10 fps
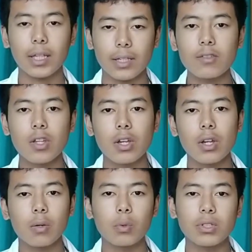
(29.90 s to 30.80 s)
things
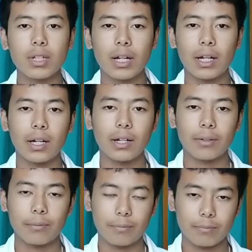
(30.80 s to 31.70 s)
which
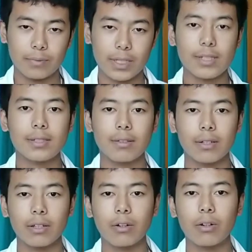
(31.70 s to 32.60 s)
are
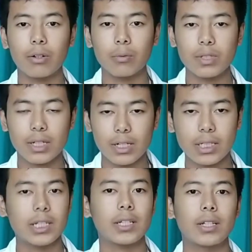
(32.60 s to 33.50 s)
necessary or which are
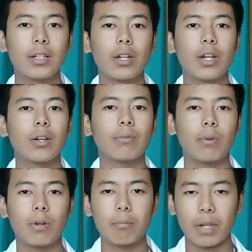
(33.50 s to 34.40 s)
needed
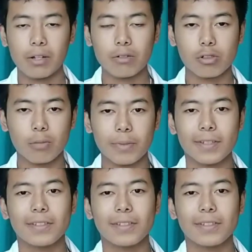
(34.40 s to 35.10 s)
for microscopy.